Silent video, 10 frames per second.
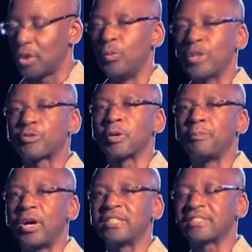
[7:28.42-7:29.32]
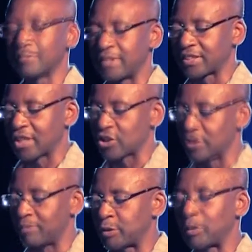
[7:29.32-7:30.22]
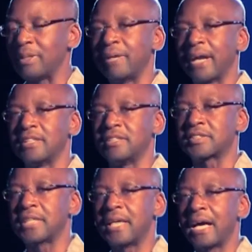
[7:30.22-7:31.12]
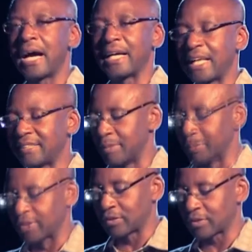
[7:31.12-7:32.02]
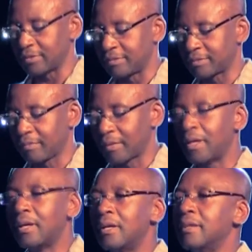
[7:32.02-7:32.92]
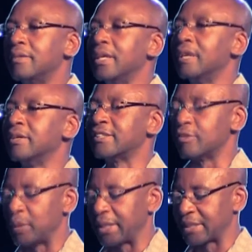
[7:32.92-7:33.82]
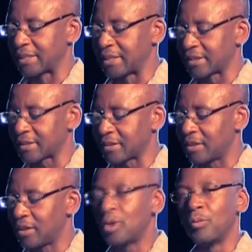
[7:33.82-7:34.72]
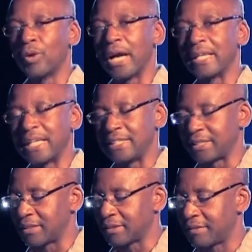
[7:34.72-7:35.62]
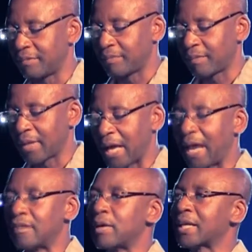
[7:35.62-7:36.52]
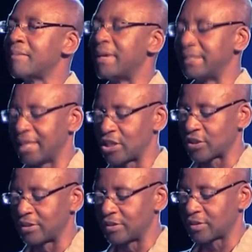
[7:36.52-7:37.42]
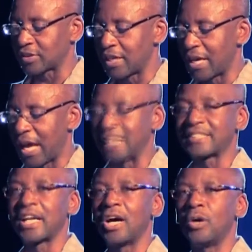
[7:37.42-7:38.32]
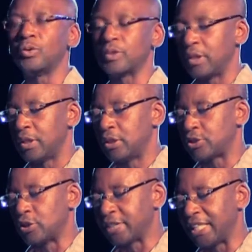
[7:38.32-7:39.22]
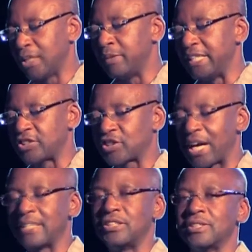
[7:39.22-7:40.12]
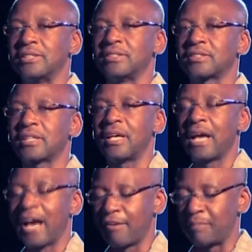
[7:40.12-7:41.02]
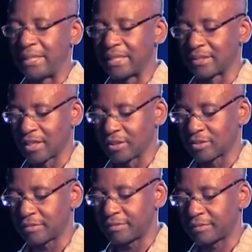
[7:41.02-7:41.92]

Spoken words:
which were points of discussion between buyers and exhibitors. The areas of weaknesses were highlighted, and recommendations as to how to deal with these challenges have been discussed.